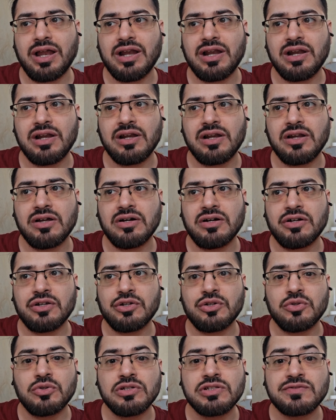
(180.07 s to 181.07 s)
and uh,
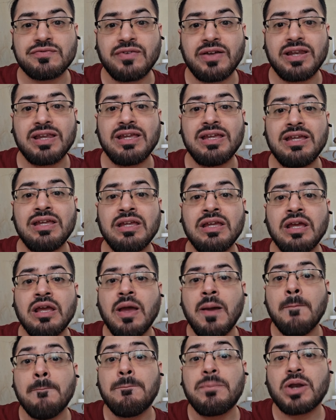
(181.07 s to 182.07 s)
you know is very
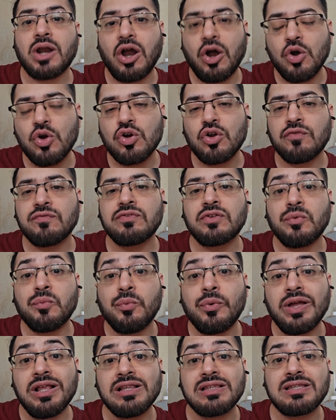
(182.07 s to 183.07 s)
proud of the
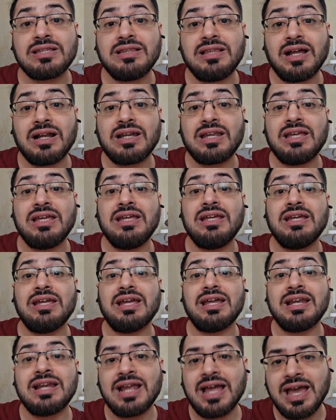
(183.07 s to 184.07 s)
wealth that he
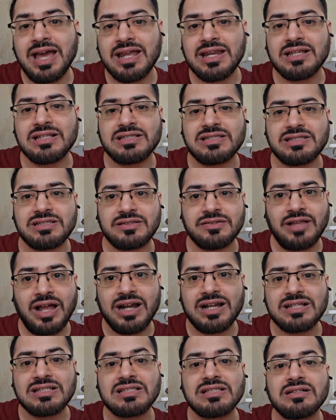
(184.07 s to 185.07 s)
inherits.
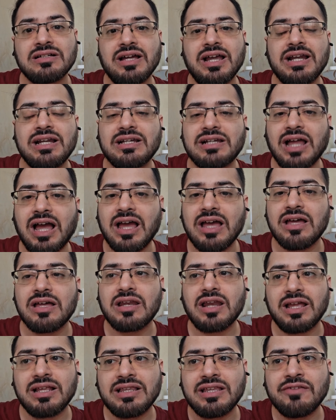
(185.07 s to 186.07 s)
That is the
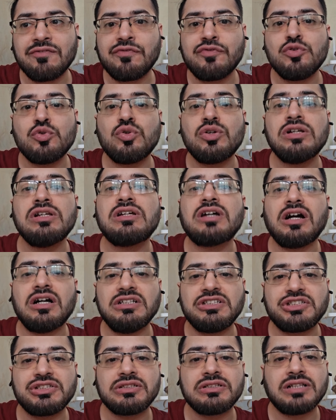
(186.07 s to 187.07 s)
entire, I think, feudal
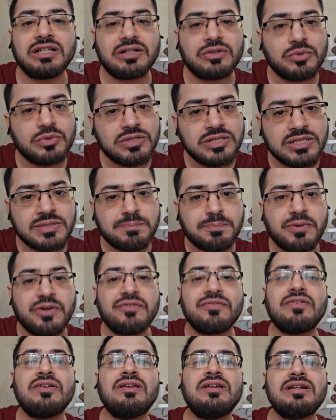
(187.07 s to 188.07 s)
culture that was
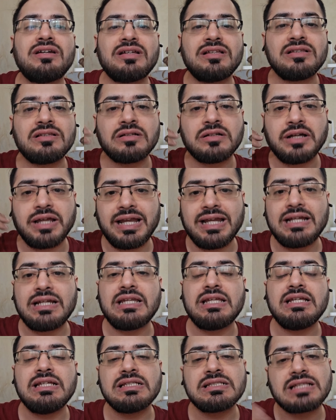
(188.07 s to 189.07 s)
prevalent in the
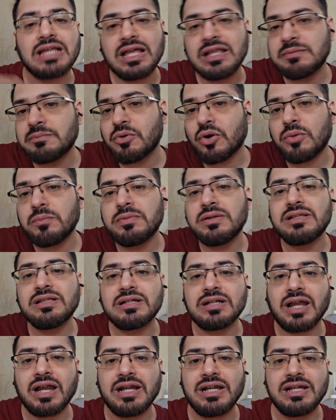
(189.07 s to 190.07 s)
80s and probably
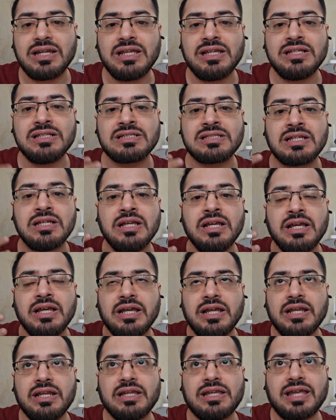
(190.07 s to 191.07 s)
the 90s
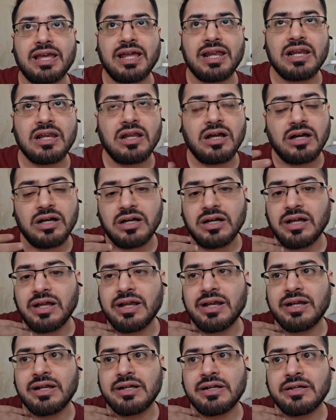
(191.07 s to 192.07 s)
in Kerala.
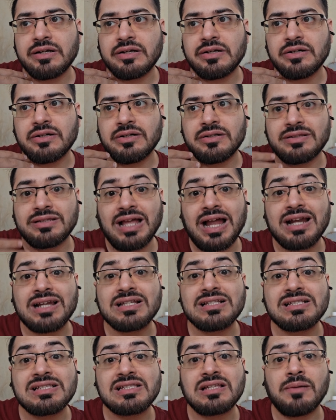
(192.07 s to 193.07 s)
And uh, that
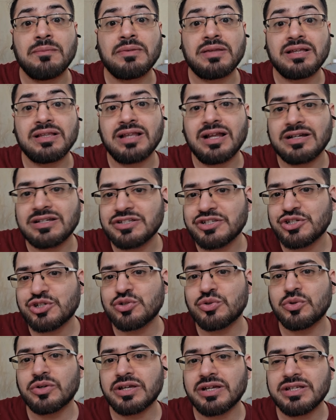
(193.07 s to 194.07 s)
is something that is
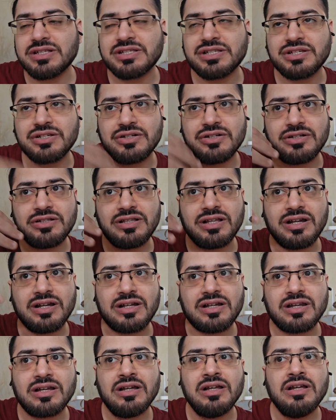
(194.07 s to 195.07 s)
showcased here
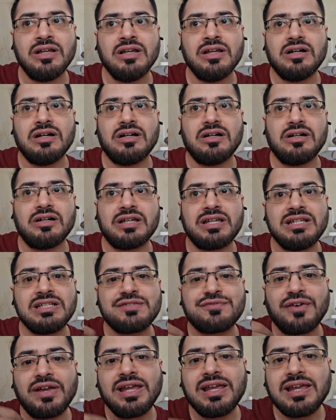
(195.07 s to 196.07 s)
that uh,
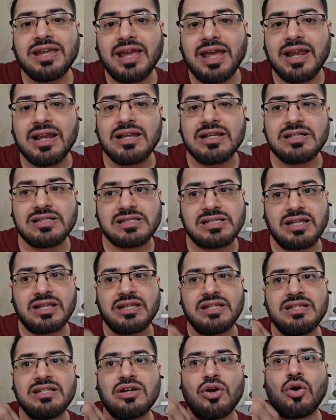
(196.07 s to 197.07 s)
he's very careless
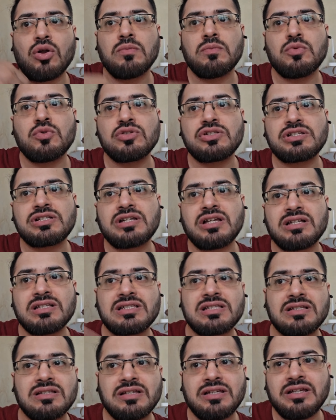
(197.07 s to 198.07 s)
and he almost
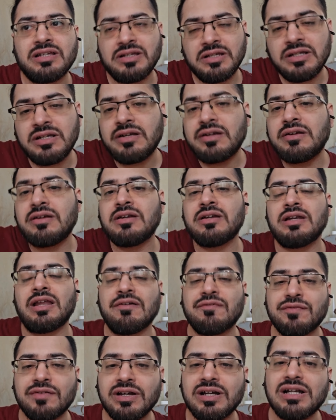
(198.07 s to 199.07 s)
does he
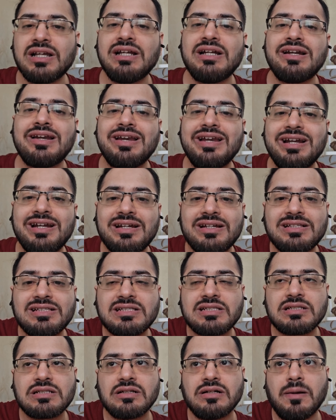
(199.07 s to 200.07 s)
definitely
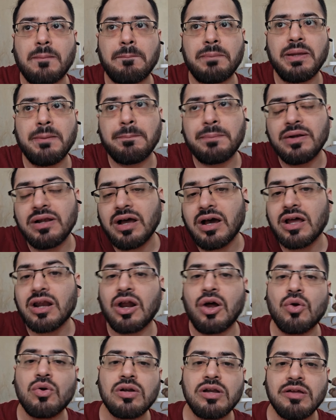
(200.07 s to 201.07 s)
treats uh, people
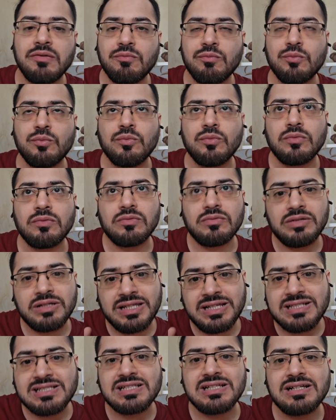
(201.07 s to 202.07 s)
around him
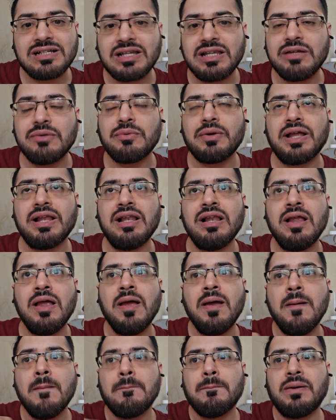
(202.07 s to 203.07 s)
decently well
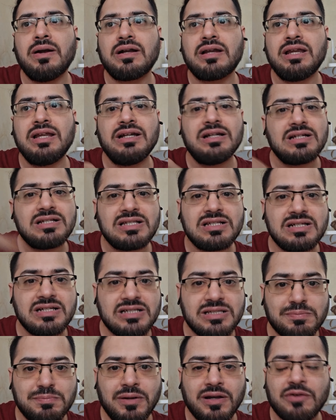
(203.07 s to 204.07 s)
but he doesn't
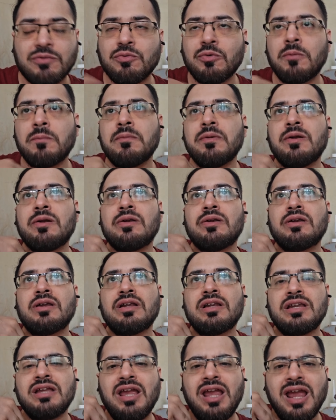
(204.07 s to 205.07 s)
respect women
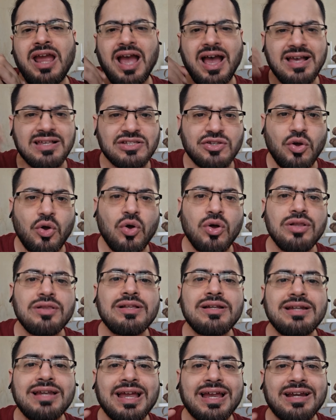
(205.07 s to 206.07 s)
and he has all
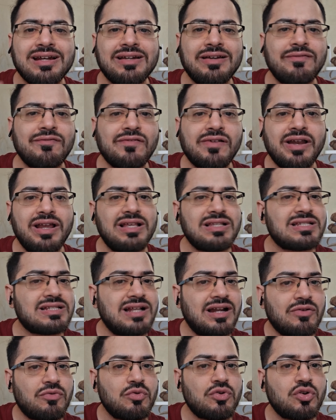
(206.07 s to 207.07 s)
the negative traits
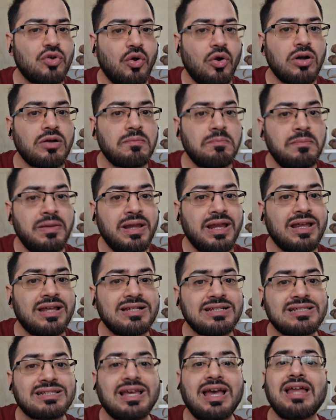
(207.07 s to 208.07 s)
that would not make
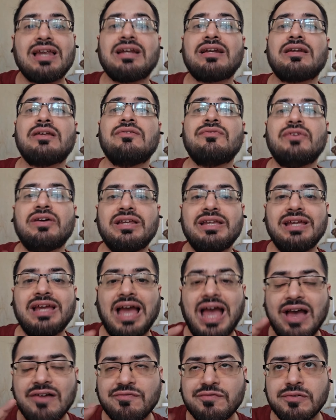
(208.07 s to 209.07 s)
his character very
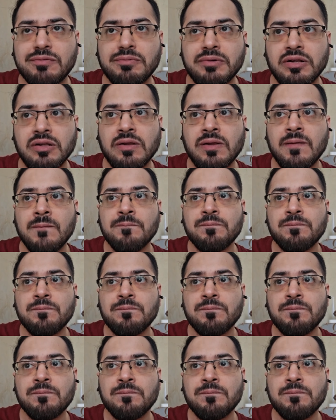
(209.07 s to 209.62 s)
affable